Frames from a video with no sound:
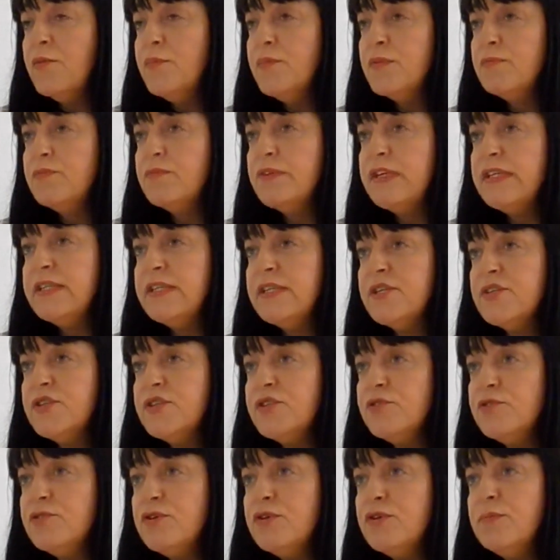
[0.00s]
Open Research
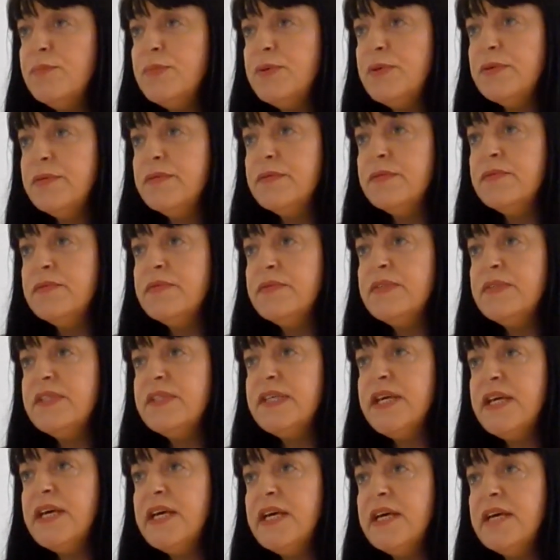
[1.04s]
Europe and
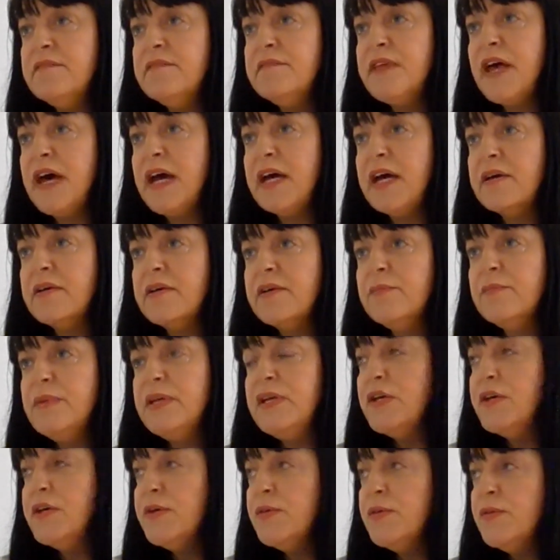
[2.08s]
seeing if that can be
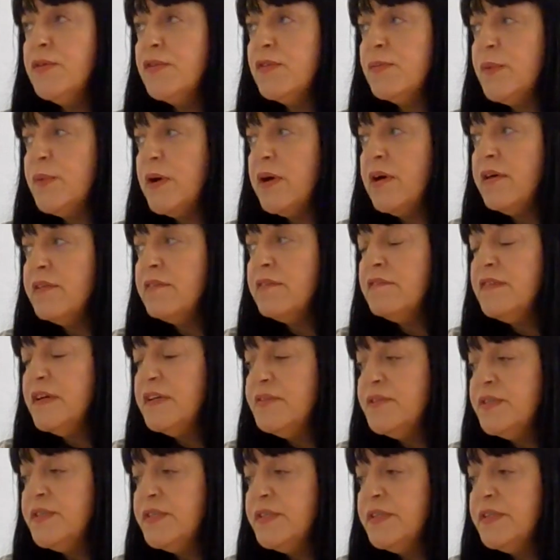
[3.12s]
used by other
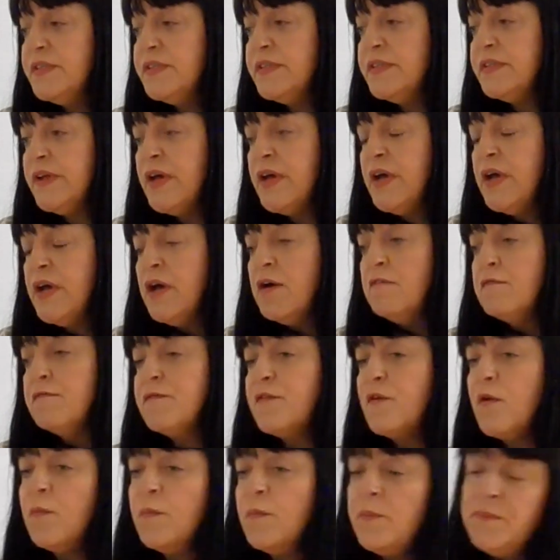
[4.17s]
funders.
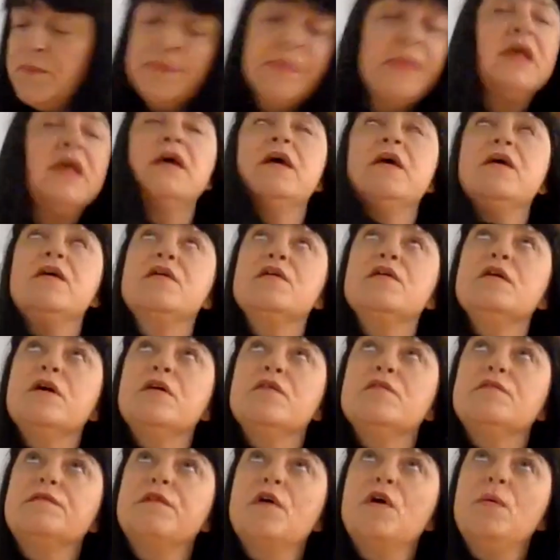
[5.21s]
From
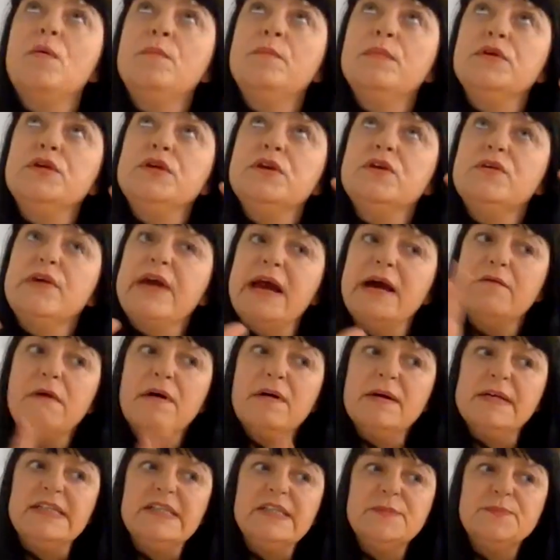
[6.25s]

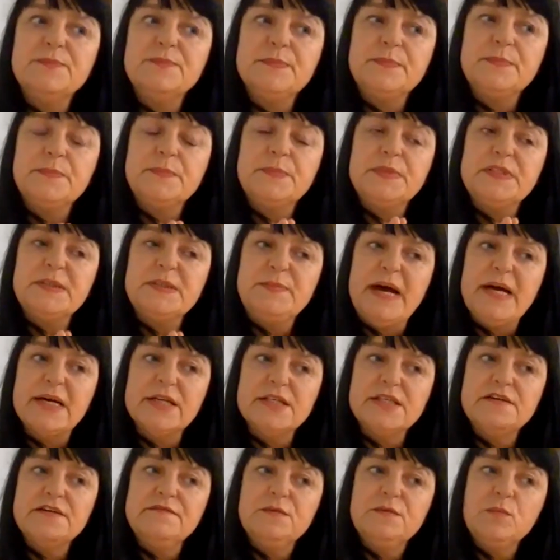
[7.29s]
UKRI's
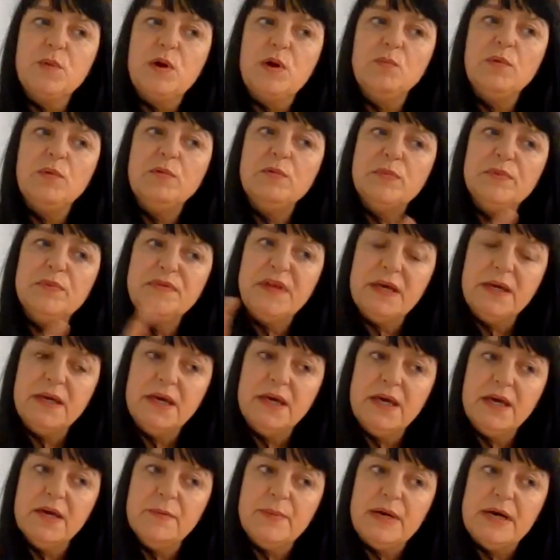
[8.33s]
perspective, and when we were
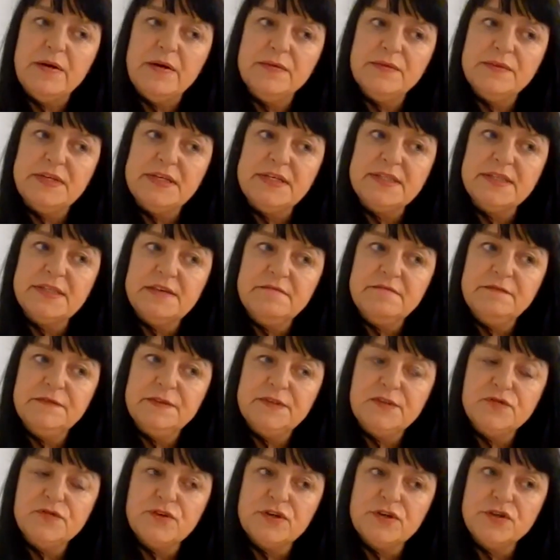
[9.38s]
thinking about this and
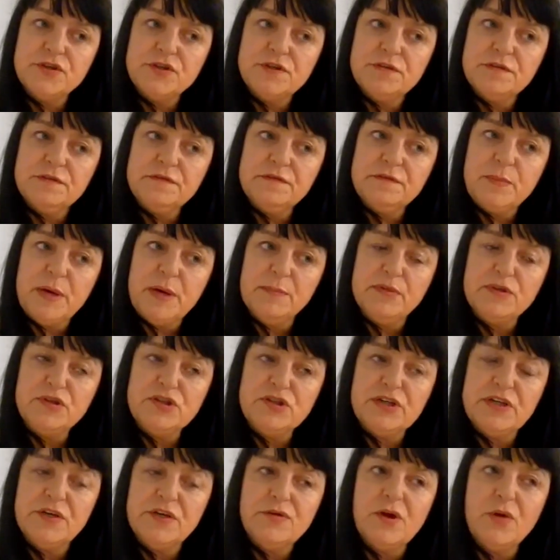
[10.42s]
infrastructure for
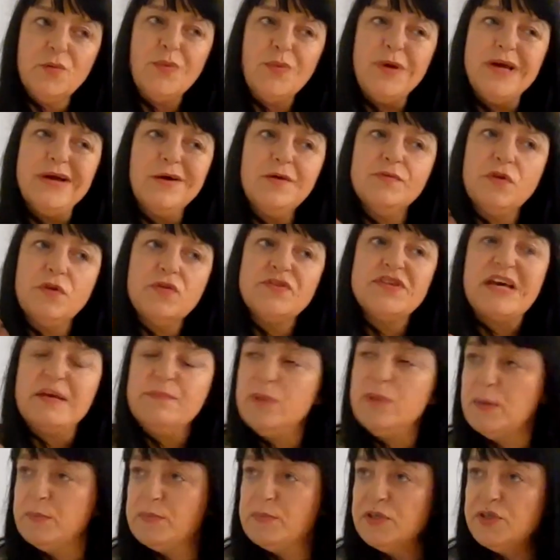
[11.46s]
publishing, we are not
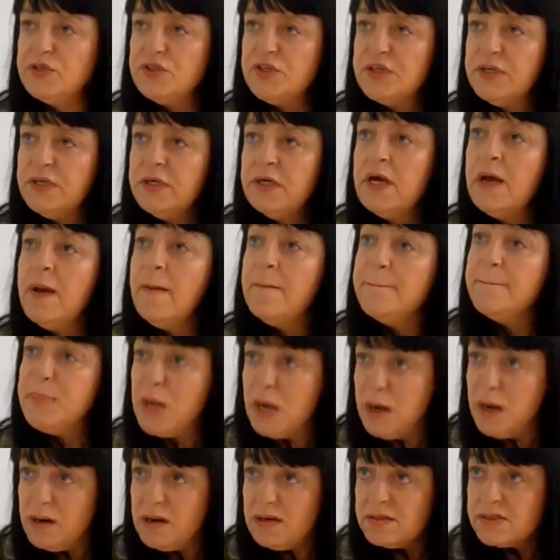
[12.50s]
a publisher,
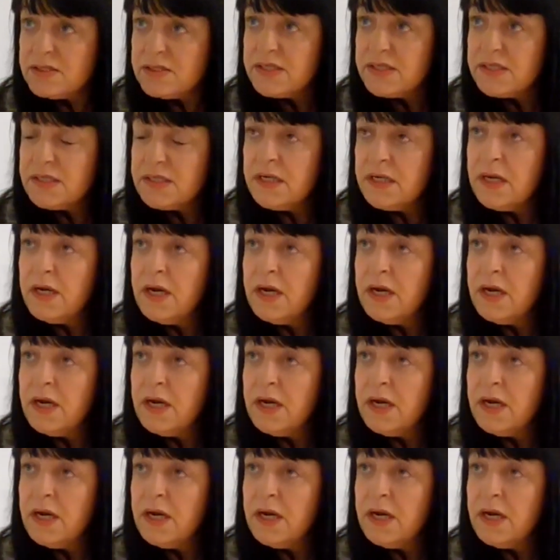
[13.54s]
but